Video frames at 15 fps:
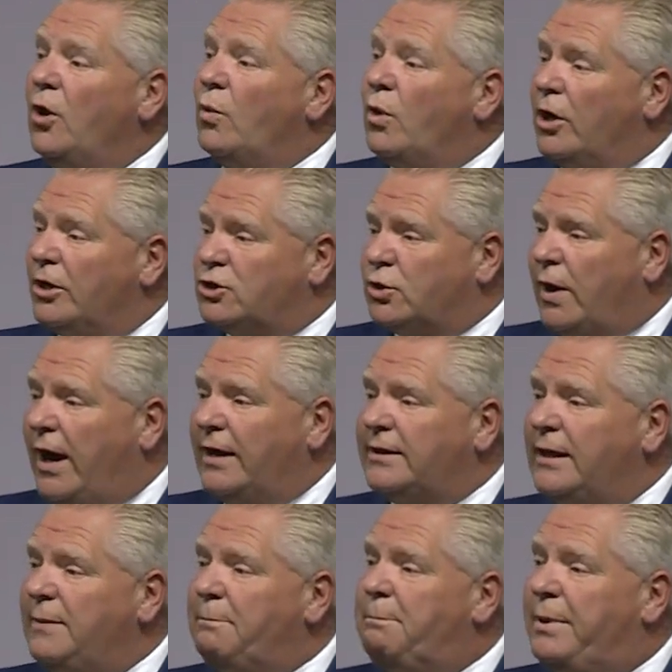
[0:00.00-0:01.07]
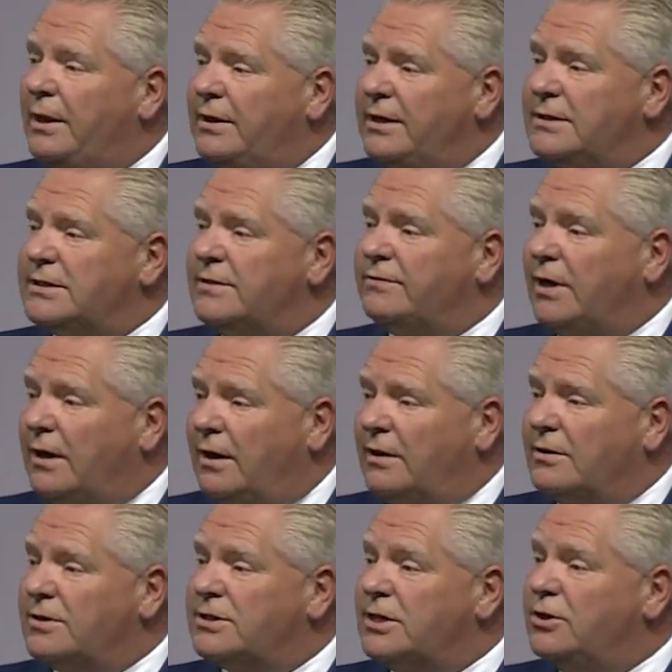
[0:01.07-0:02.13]
We're attracting billions of
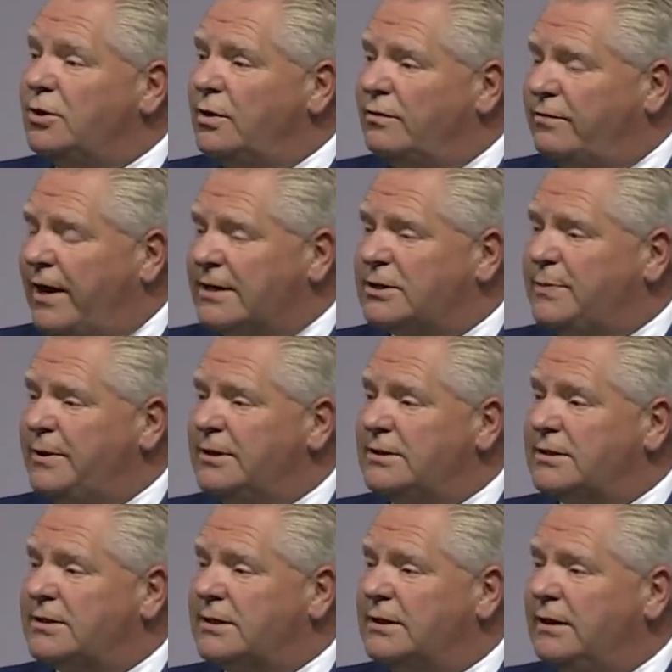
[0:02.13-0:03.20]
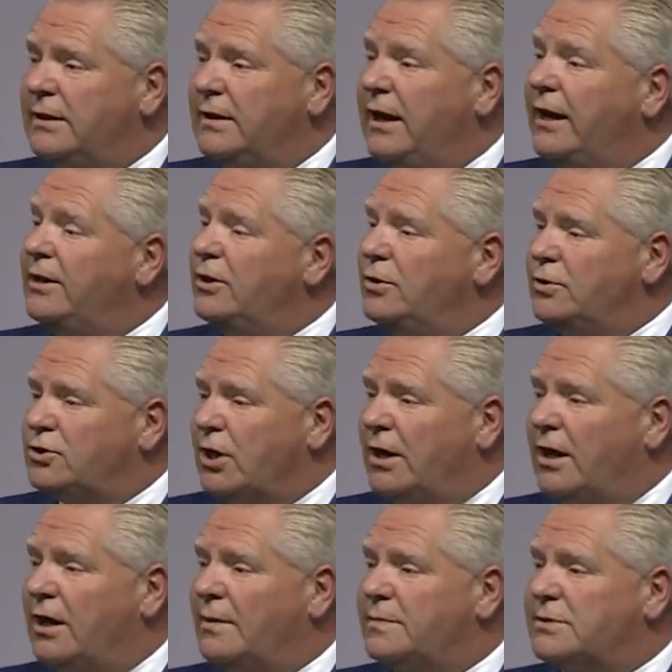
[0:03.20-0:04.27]
dollars in new investments and new
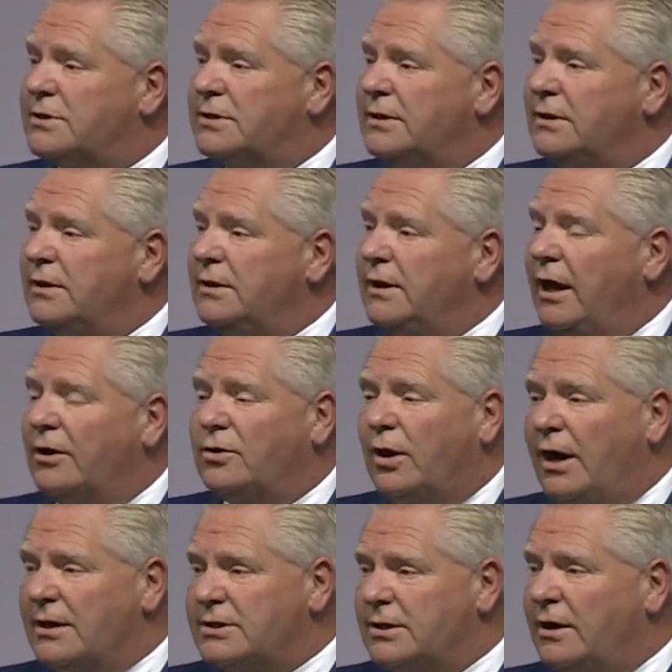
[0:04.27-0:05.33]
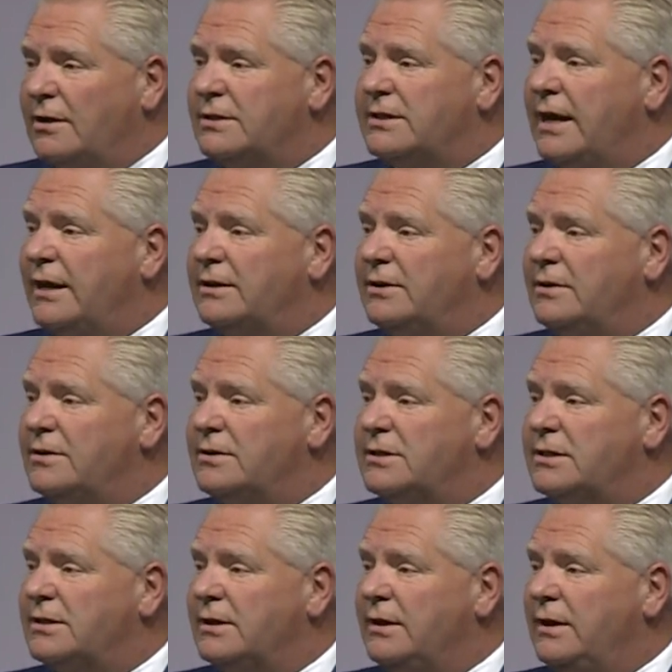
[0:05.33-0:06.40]
jobs across all
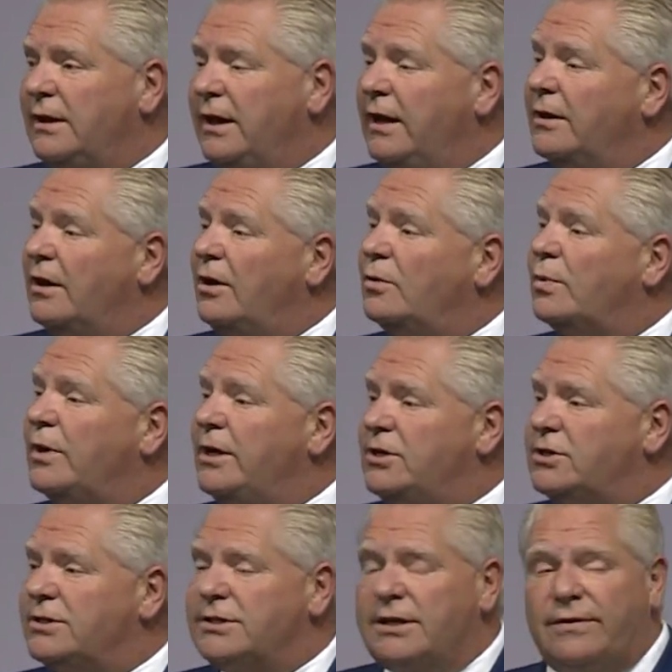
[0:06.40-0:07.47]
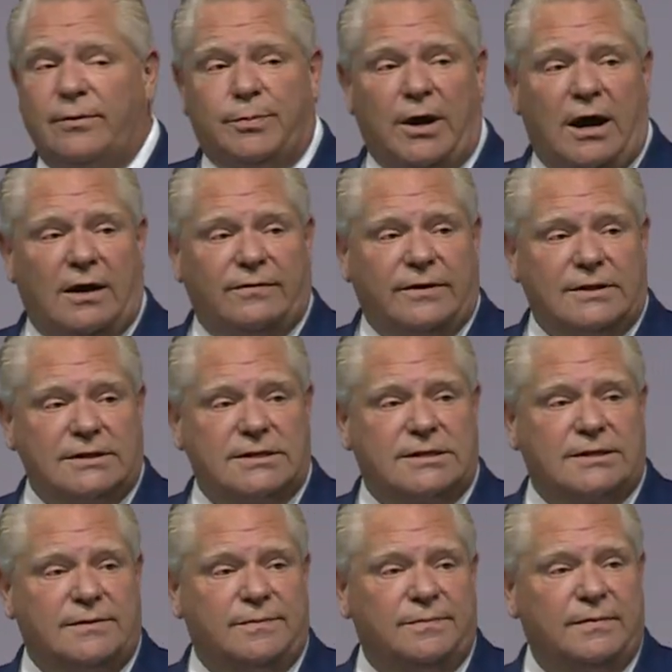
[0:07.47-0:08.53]
sectors in all regions of the
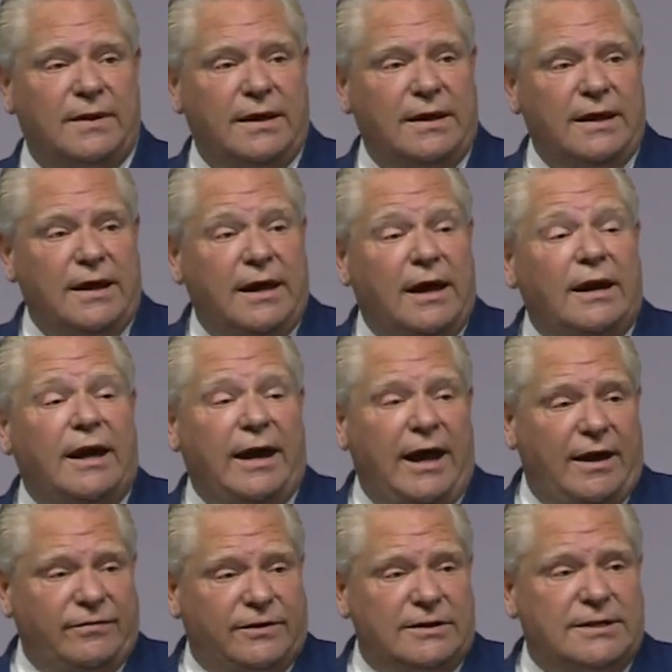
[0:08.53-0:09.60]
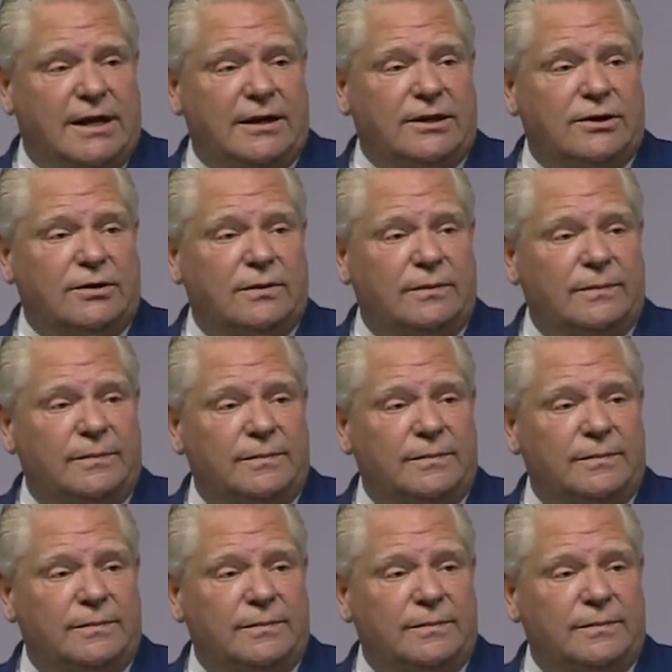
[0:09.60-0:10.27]
province. And I have to tell you,